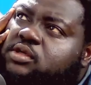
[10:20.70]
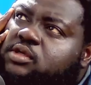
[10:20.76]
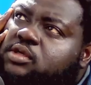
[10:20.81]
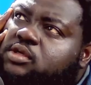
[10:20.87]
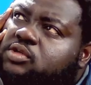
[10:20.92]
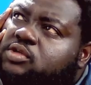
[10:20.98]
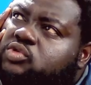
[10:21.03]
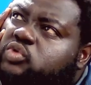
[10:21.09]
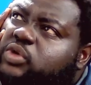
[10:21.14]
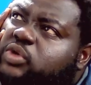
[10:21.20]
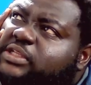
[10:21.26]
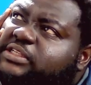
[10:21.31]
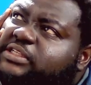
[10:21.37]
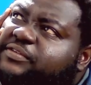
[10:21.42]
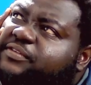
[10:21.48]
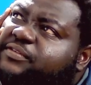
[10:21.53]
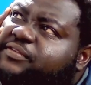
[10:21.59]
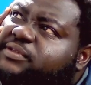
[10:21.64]

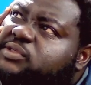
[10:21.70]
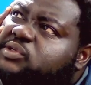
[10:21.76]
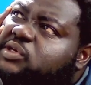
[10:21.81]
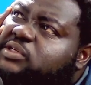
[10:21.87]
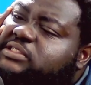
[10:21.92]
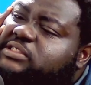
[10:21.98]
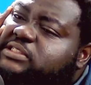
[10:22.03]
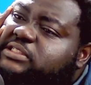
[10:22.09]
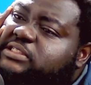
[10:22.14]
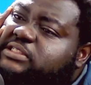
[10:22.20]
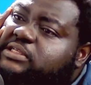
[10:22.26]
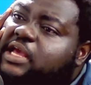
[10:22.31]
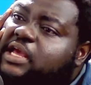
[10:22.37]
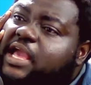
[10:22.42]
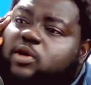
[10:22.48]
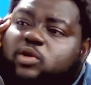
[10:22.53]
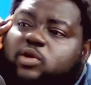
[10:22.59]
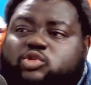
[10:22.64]
2015 or 16. It
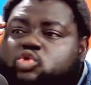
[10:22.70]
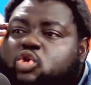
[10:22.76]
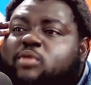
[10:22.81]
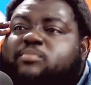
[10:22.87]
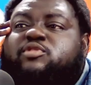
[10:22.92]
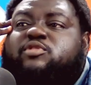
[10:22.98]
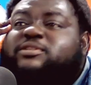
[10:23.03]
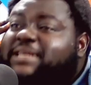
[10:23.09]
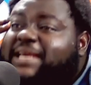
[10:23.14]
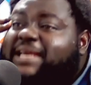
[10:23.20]
was called Musically.